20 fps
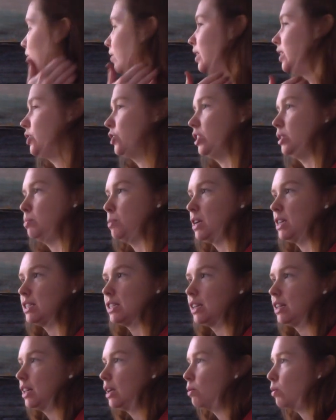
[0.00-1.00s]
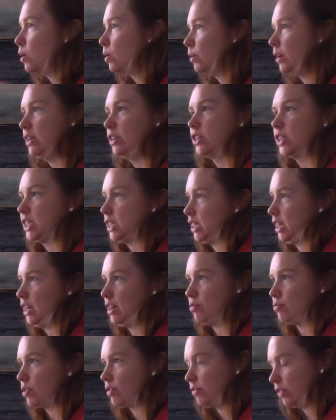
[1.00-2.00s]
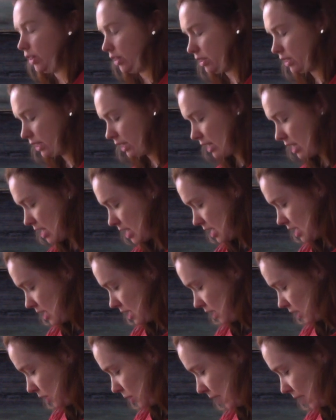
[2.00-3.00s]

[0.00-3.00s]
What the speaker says: is just basically what we just did in reverse. So